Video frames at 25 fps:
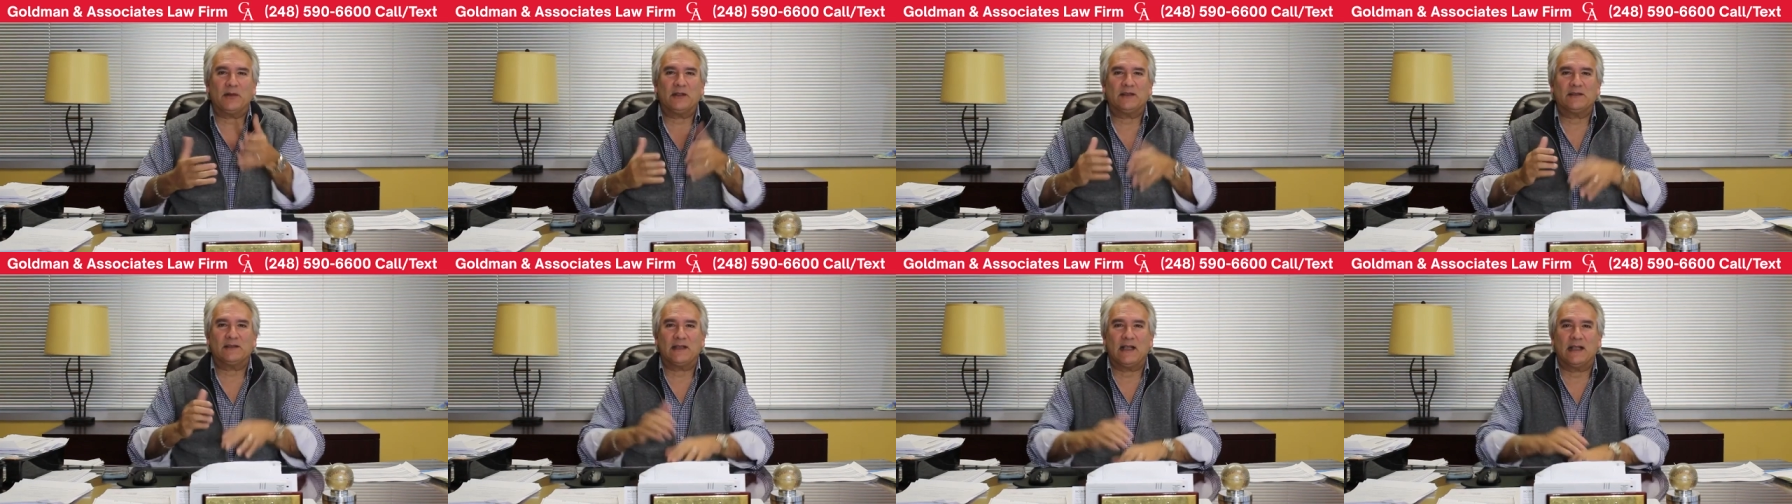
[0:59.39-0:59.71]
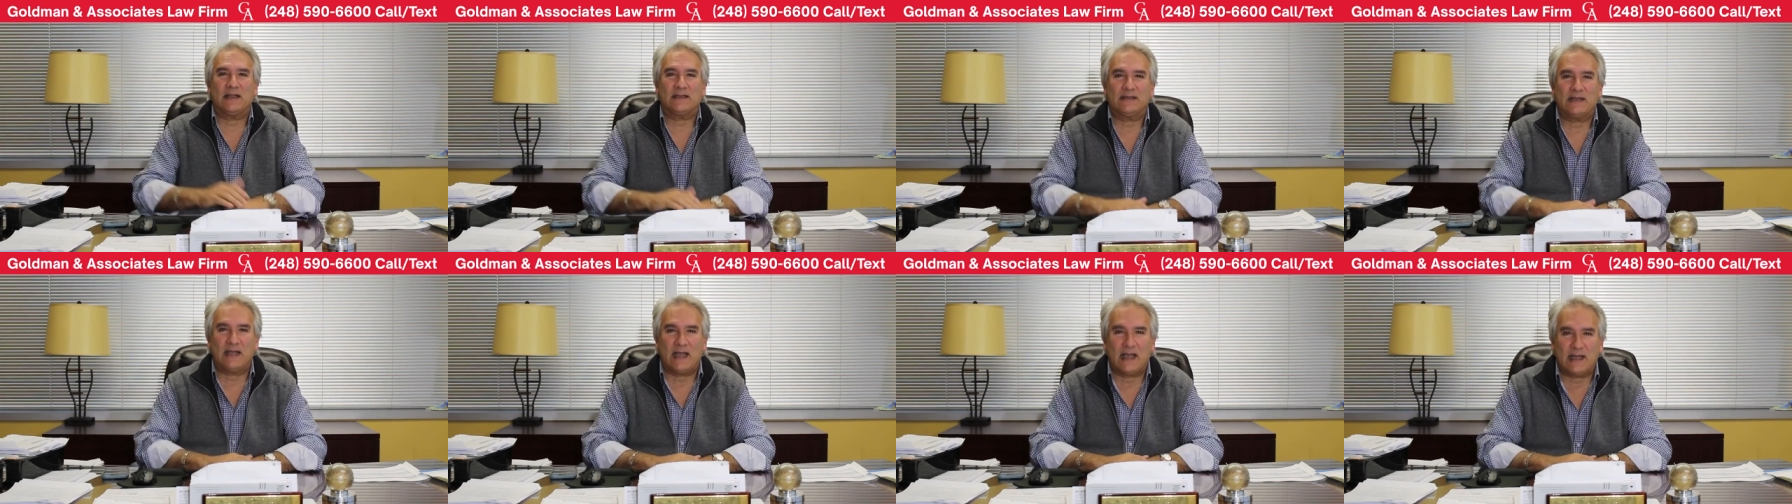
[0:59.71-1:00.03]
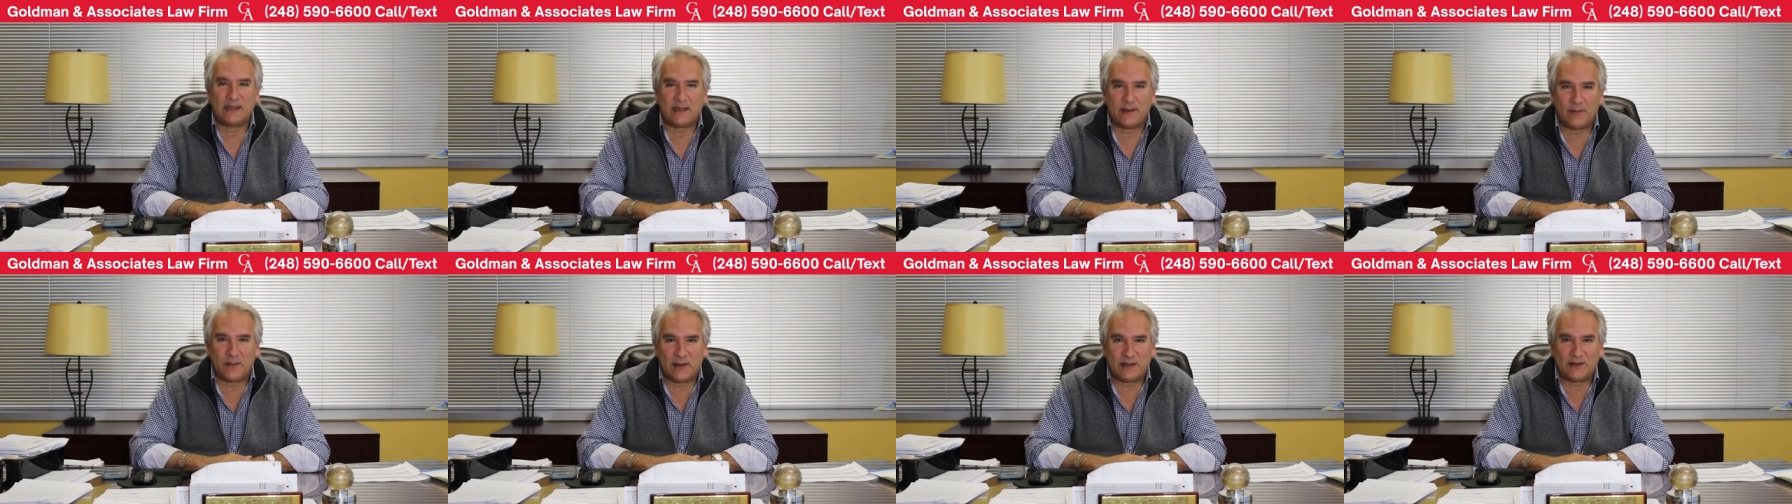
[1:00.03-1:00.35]
but it's not
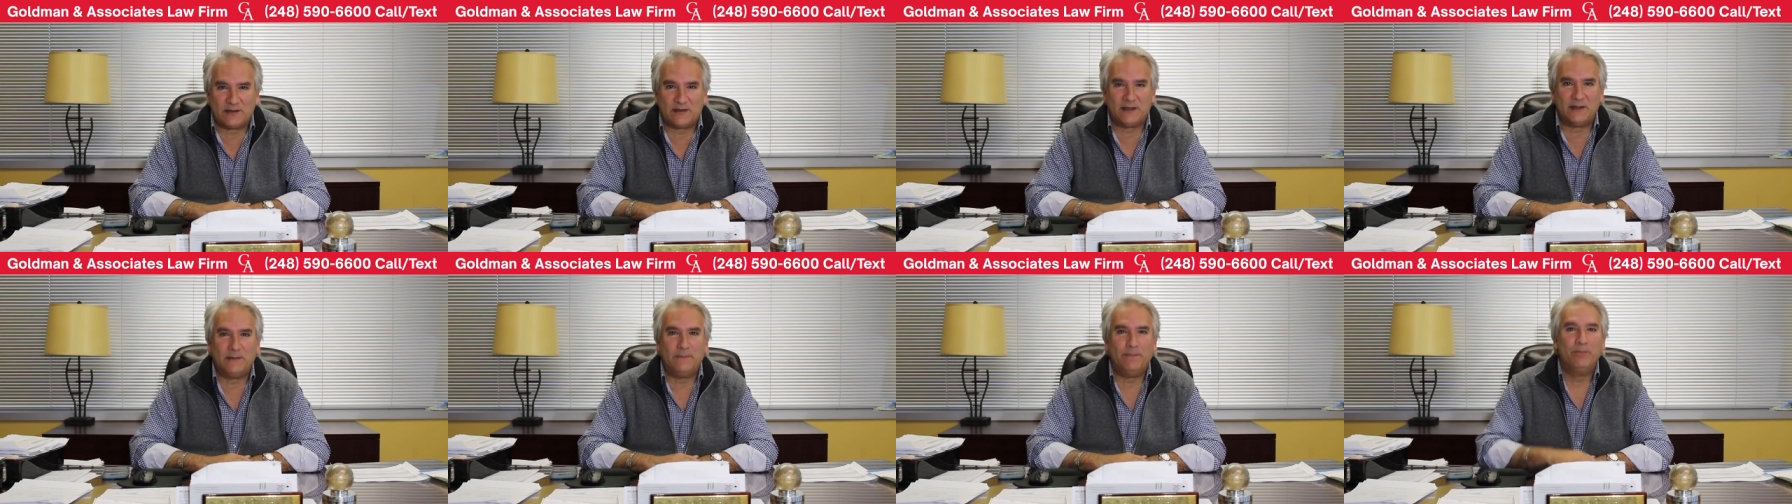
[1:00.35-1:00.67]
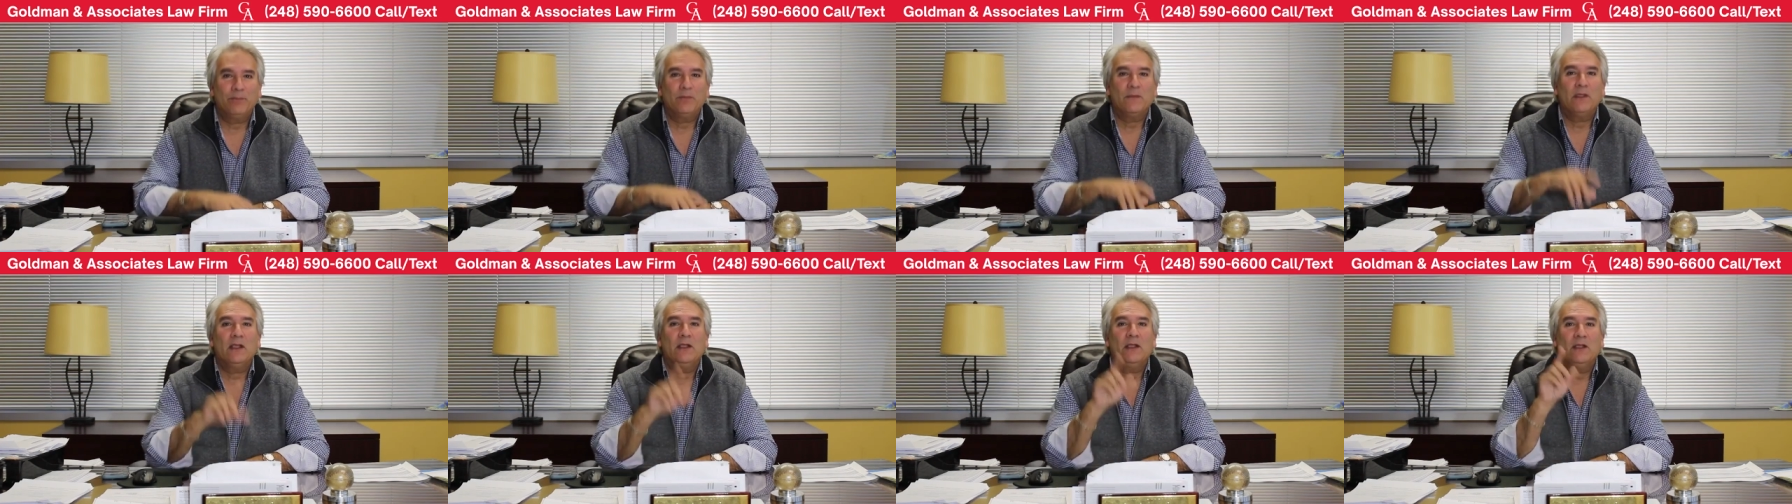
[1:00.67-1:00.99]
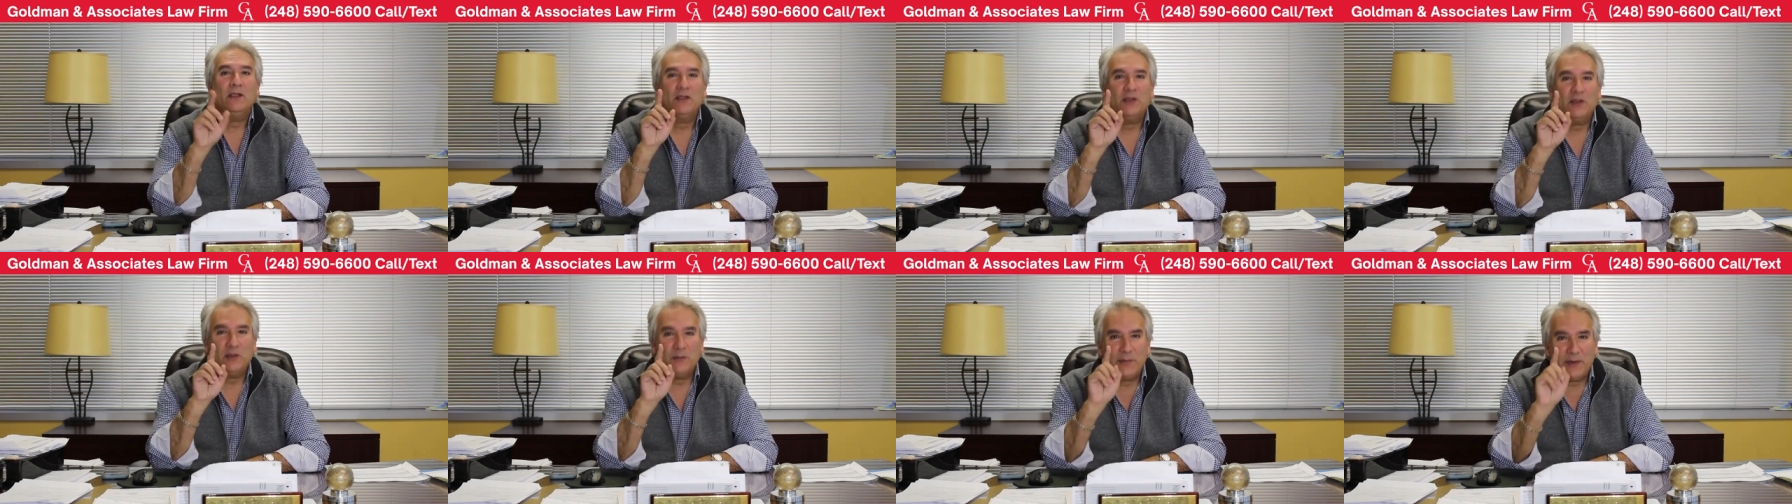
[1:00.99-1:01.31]
documented,
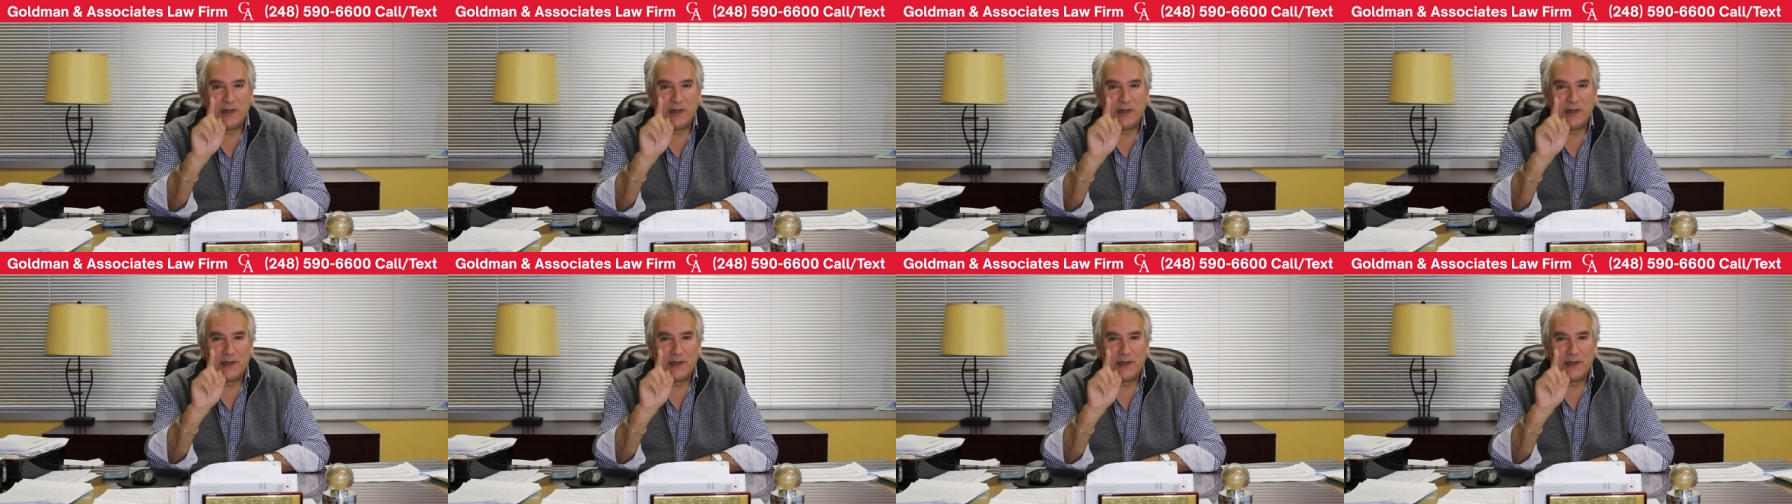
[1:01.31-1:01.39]
you